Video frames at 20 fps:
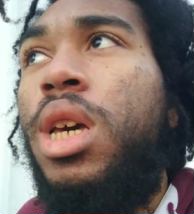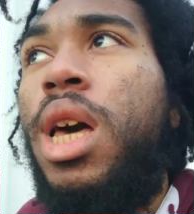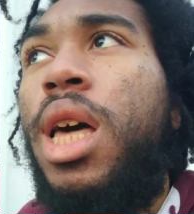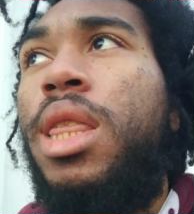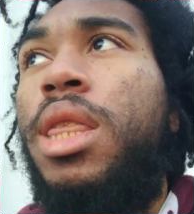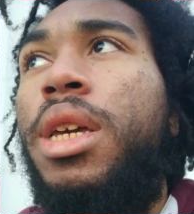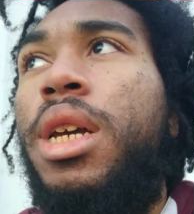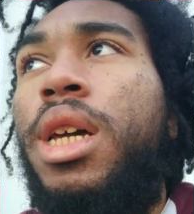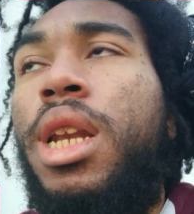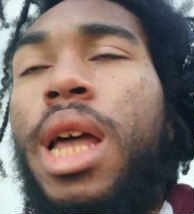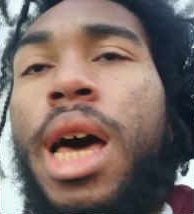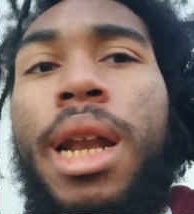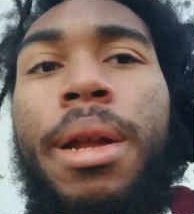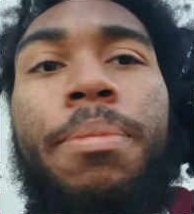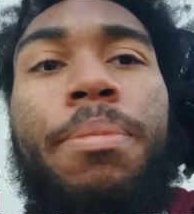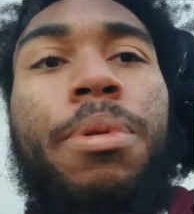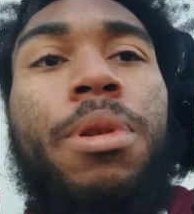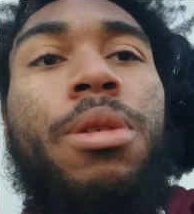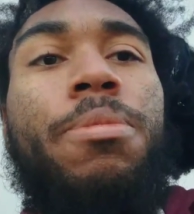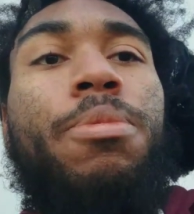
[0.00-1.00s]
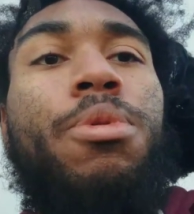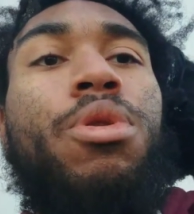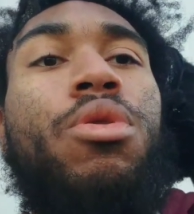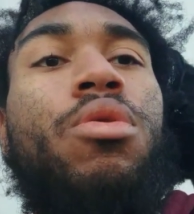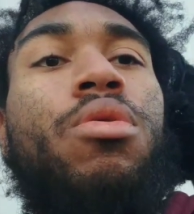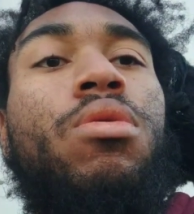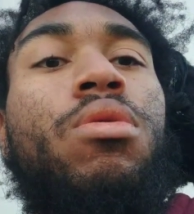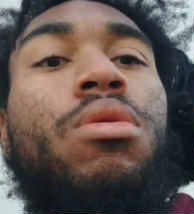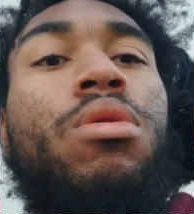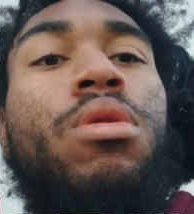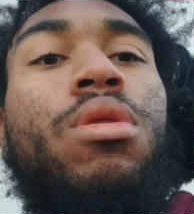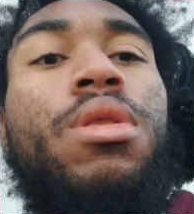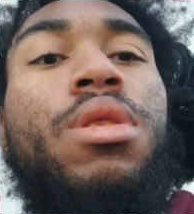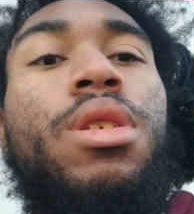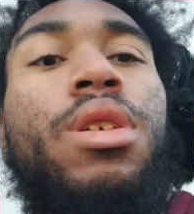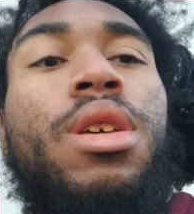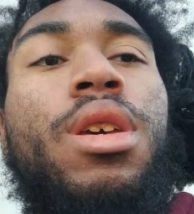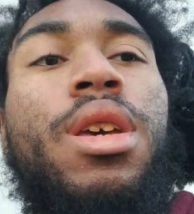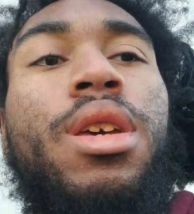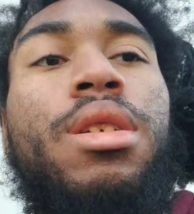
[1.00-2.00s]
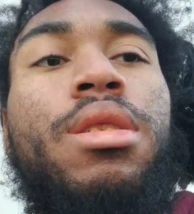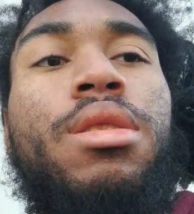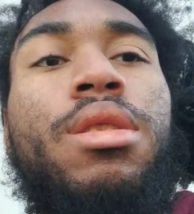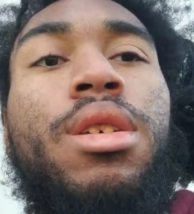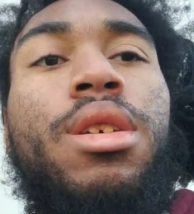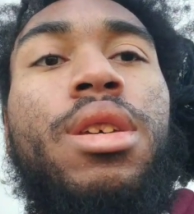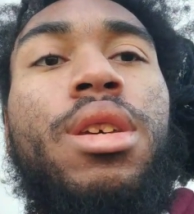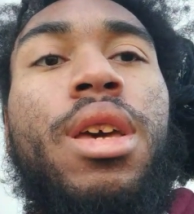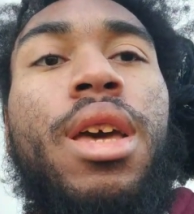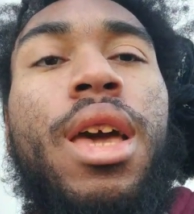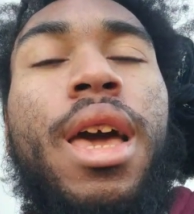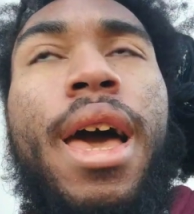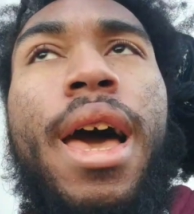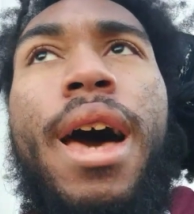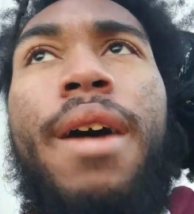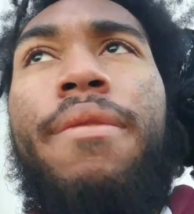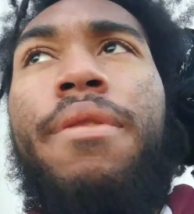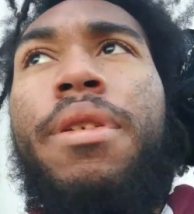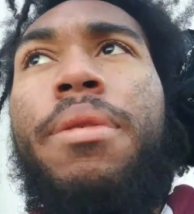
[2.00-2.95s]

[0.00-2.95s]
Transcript: I think a lot of people have